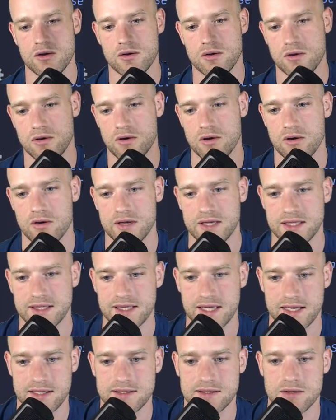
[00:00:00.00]
or
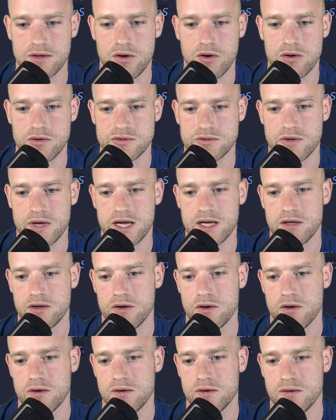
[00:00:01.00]
index or the
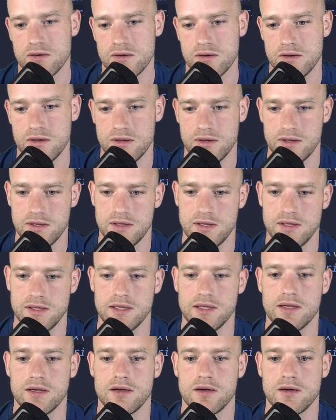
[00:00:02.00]
higher
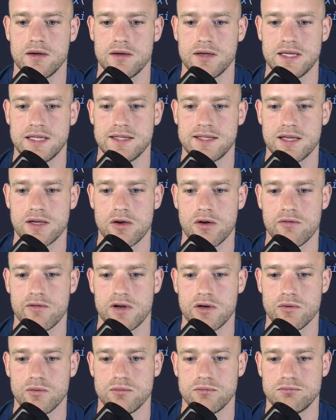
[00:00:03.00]
integer
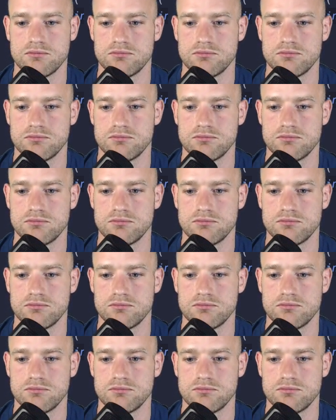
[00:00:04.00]
value.